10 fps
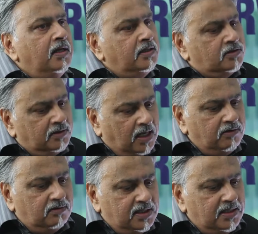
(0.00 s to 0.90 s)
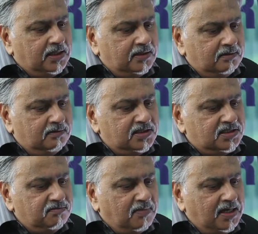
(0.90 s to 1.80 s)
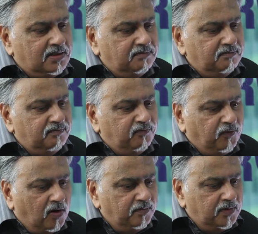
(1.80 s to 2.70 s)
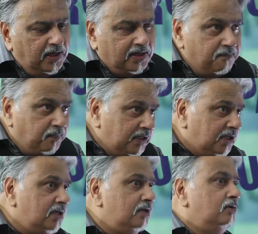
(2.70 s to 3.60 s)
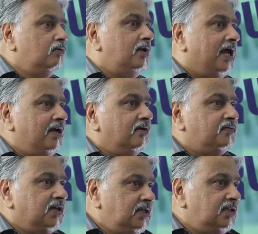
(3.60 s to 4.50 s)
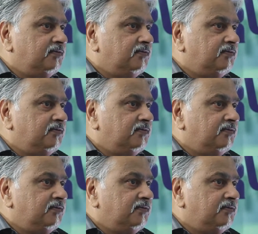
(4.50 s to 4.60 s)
So now you think that this might form a completely new line of Chinese